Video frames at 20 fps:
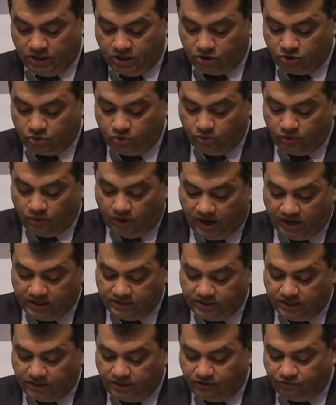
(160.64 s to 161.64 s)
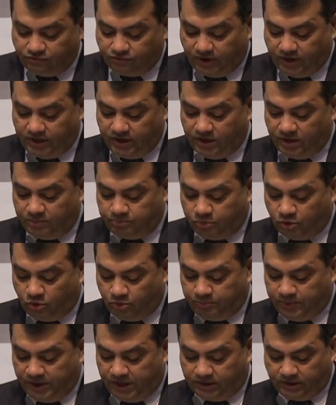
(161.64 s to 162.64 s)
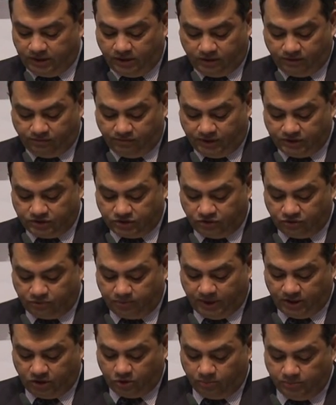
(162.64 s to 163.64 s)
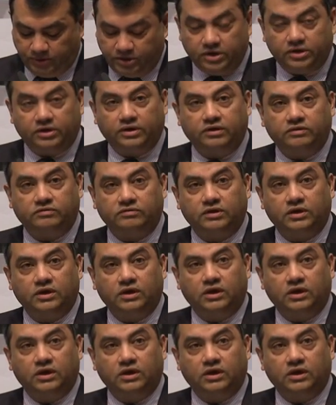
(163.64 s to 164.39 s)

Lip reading: to identify appropriate interventions by communities